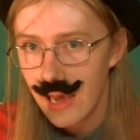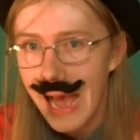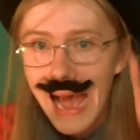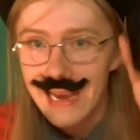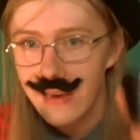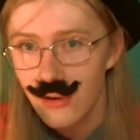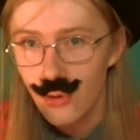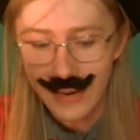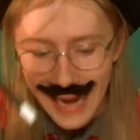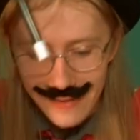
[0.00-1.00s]
I can
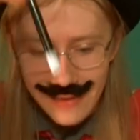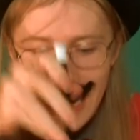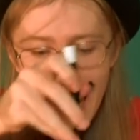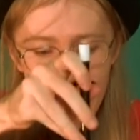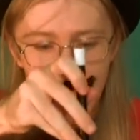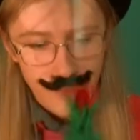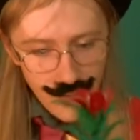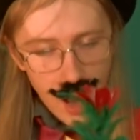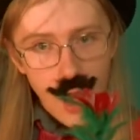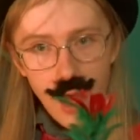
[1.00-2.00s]
create life!
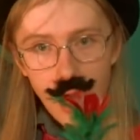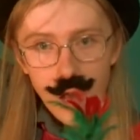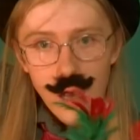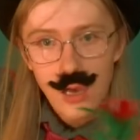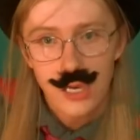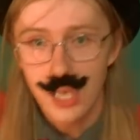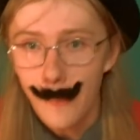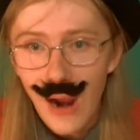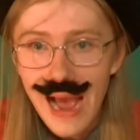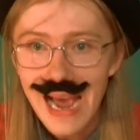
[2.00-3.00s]

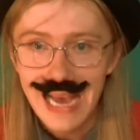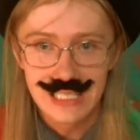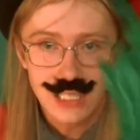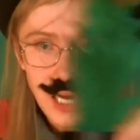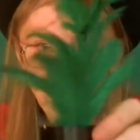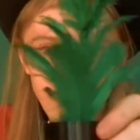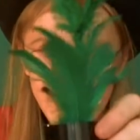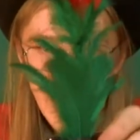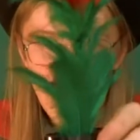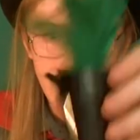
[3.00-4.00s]
Surprise! Got you
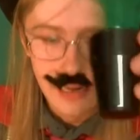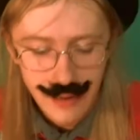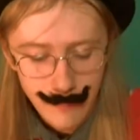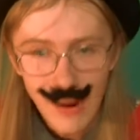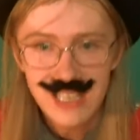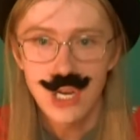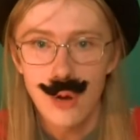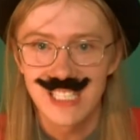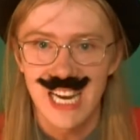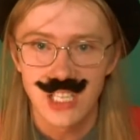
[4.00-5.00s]
again! Presto
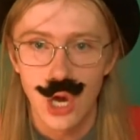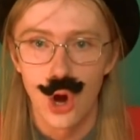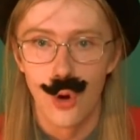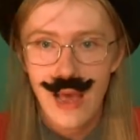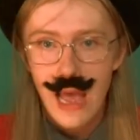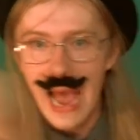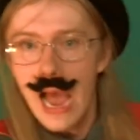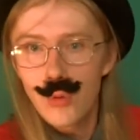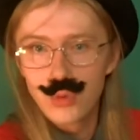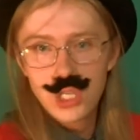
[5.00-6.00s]
Majesco!
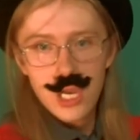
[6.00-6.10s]
Out!